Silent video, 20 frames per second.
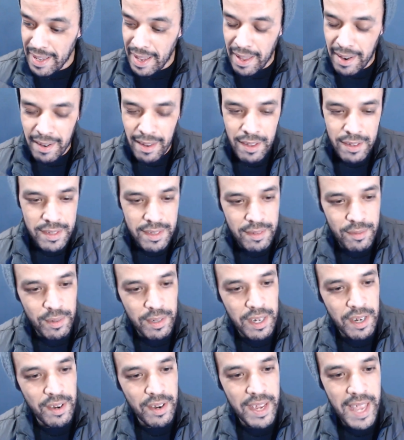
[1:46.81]
a lot
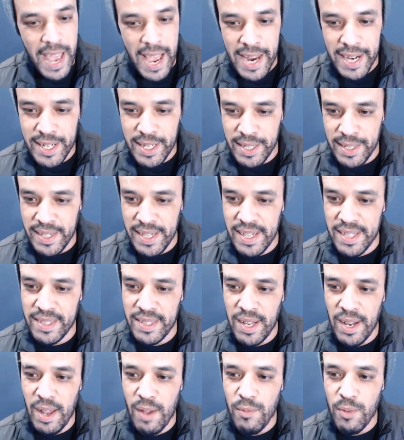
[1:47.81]
story reaction yes
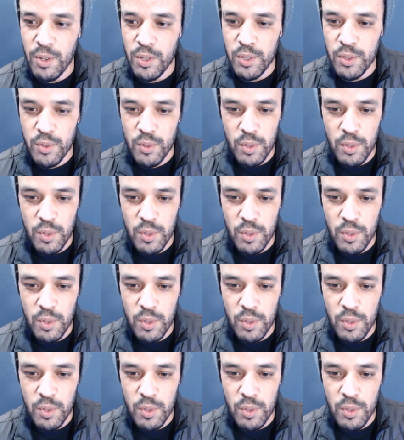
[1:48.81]
lovers